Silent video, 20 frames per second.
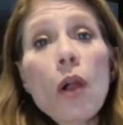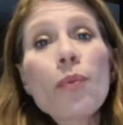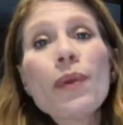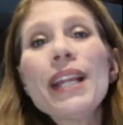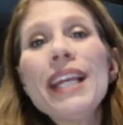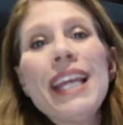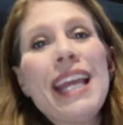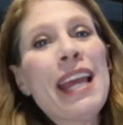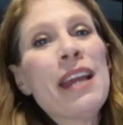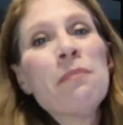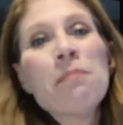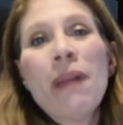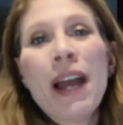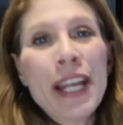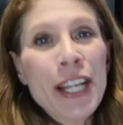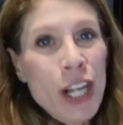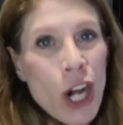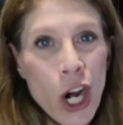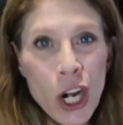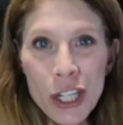already in
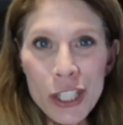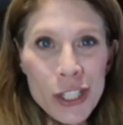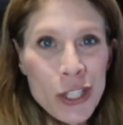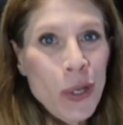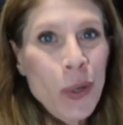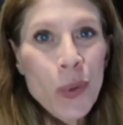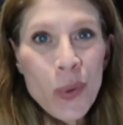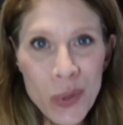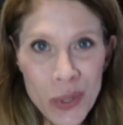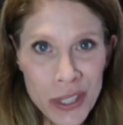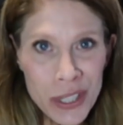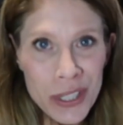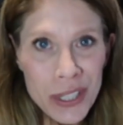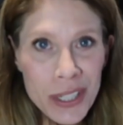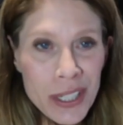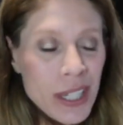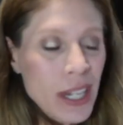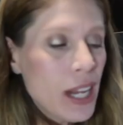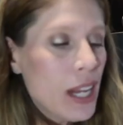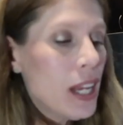my cart to
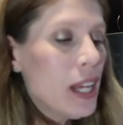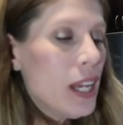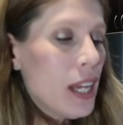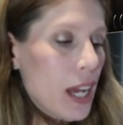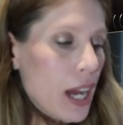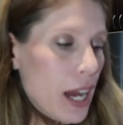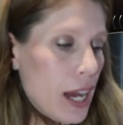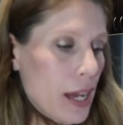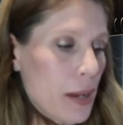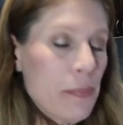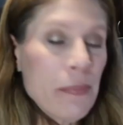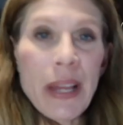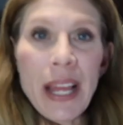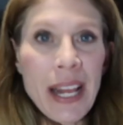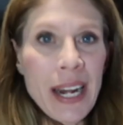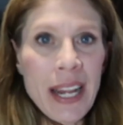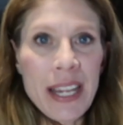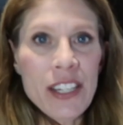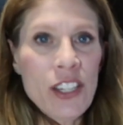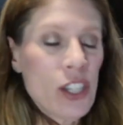order, and
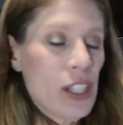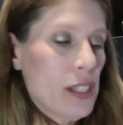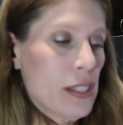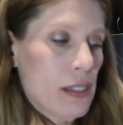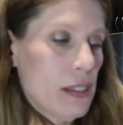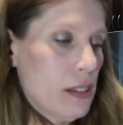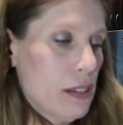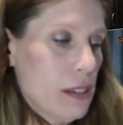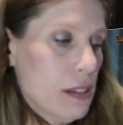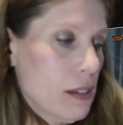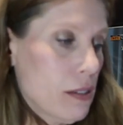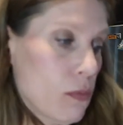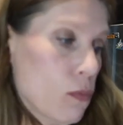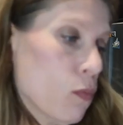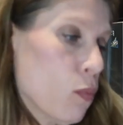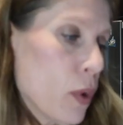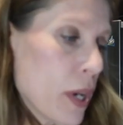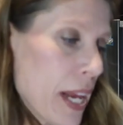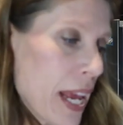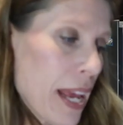I just
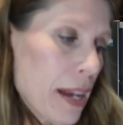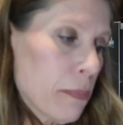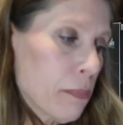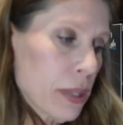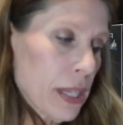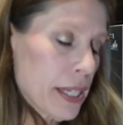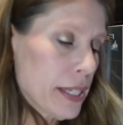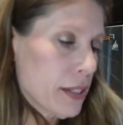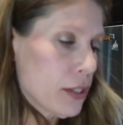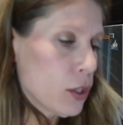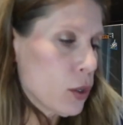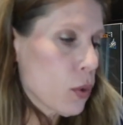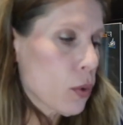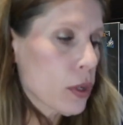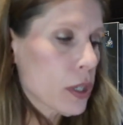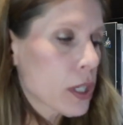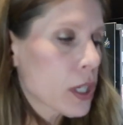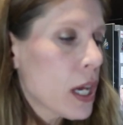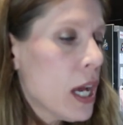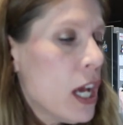went ahead and placed the
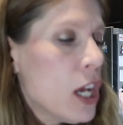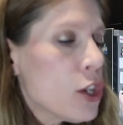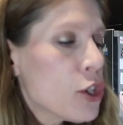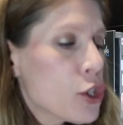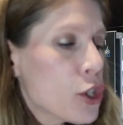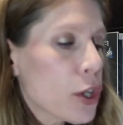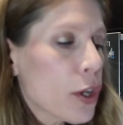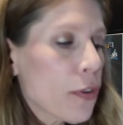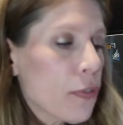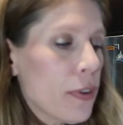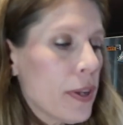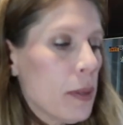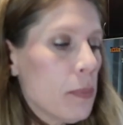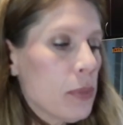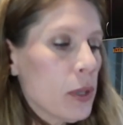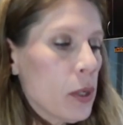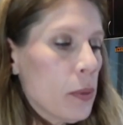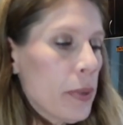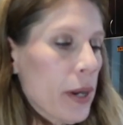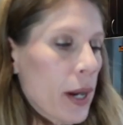order. Sugar-free
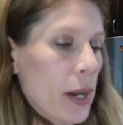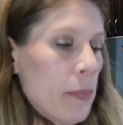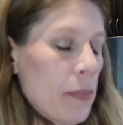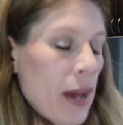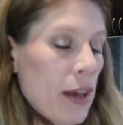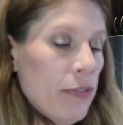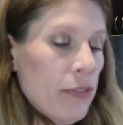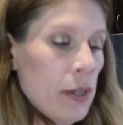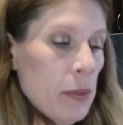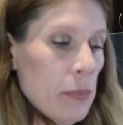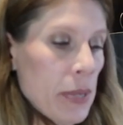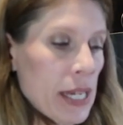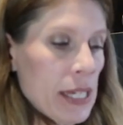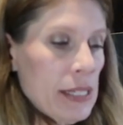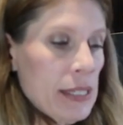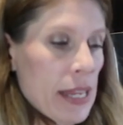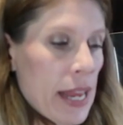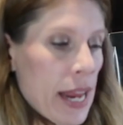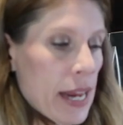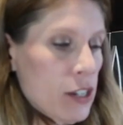blueberry muffin
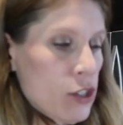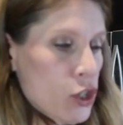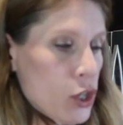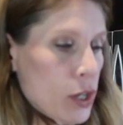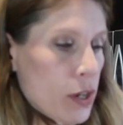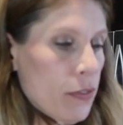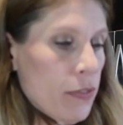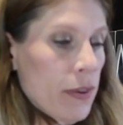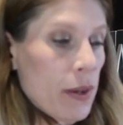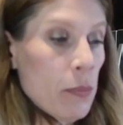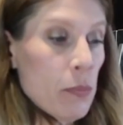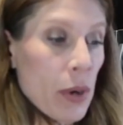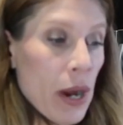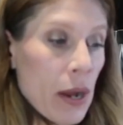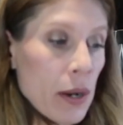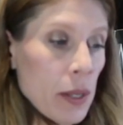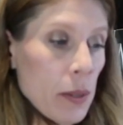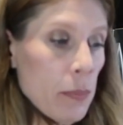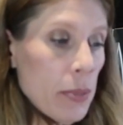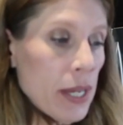mix and sugar-free
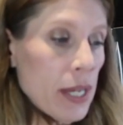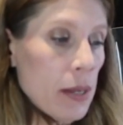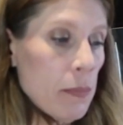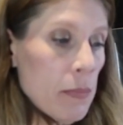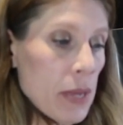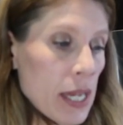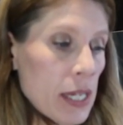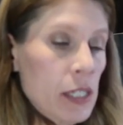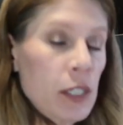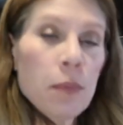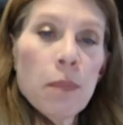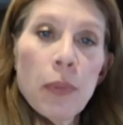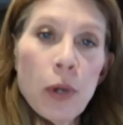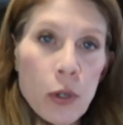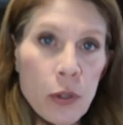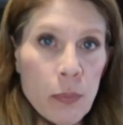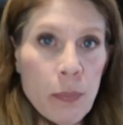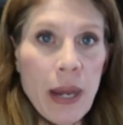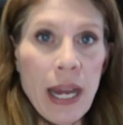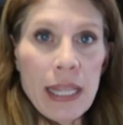brownie bit mix,
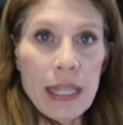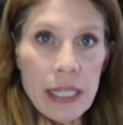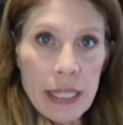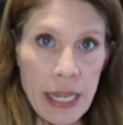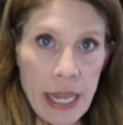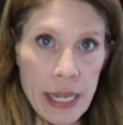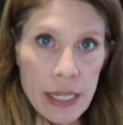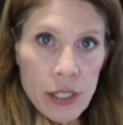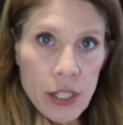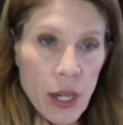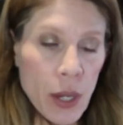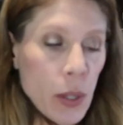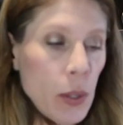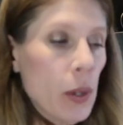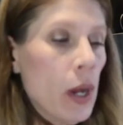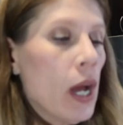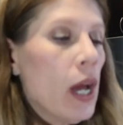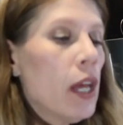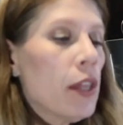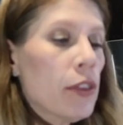both by
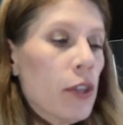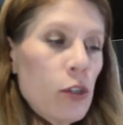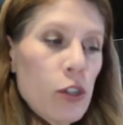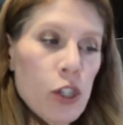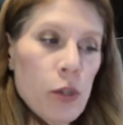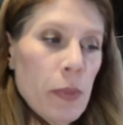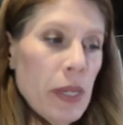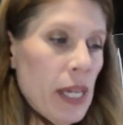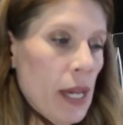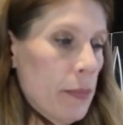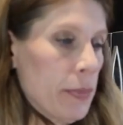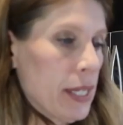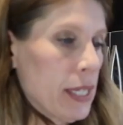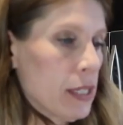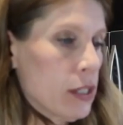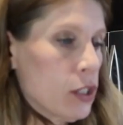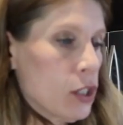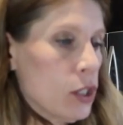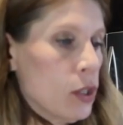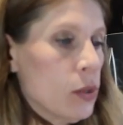Lakanto. Those should be coming
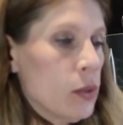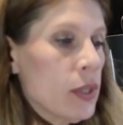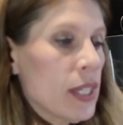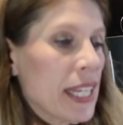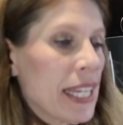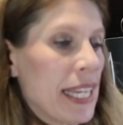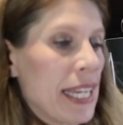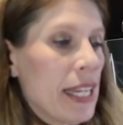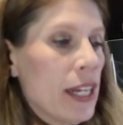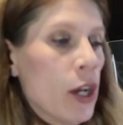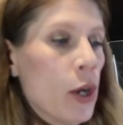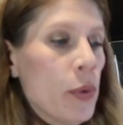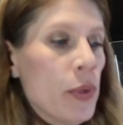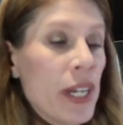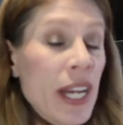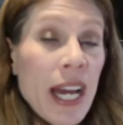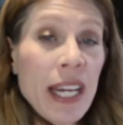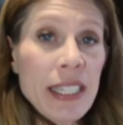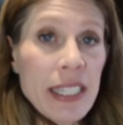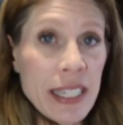in soon. The keto
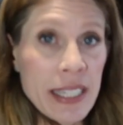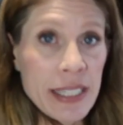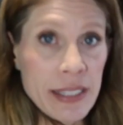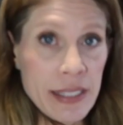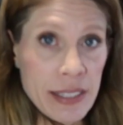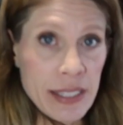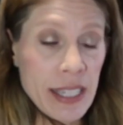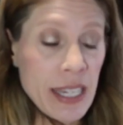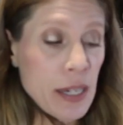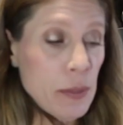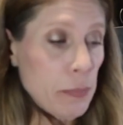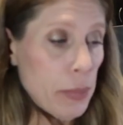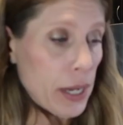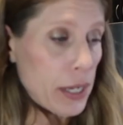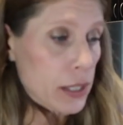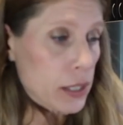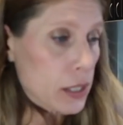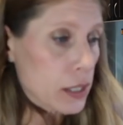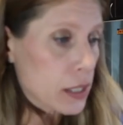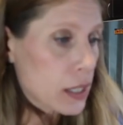nut and seed
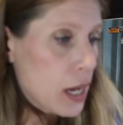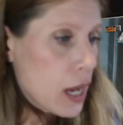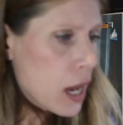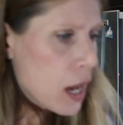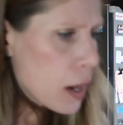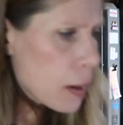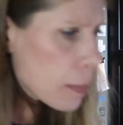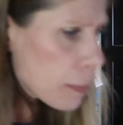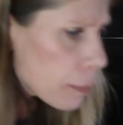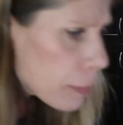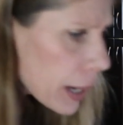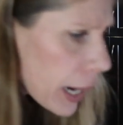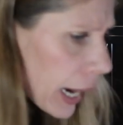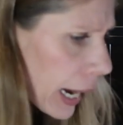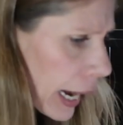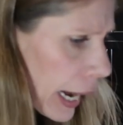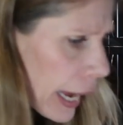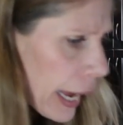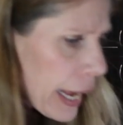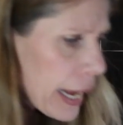butter
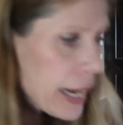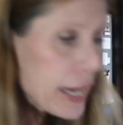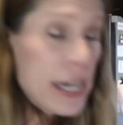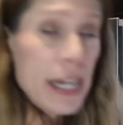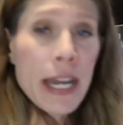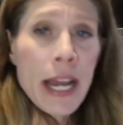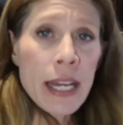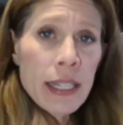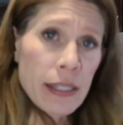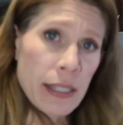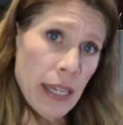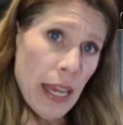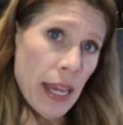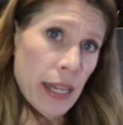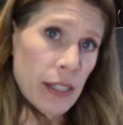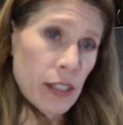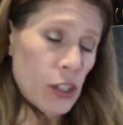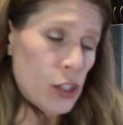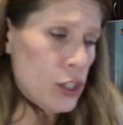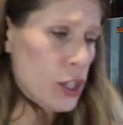by Nut
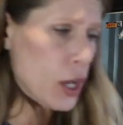and